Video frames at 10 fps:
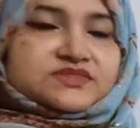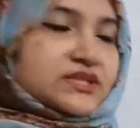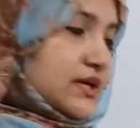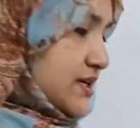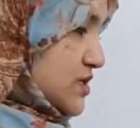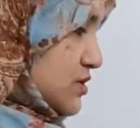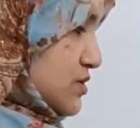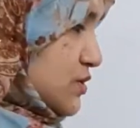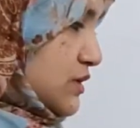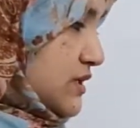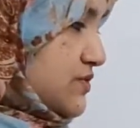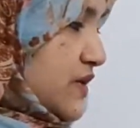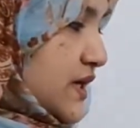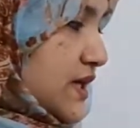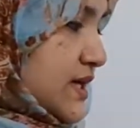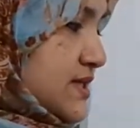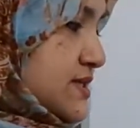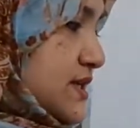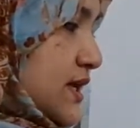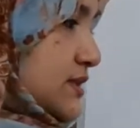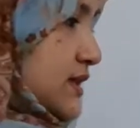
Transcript: Here is also in dry ice, the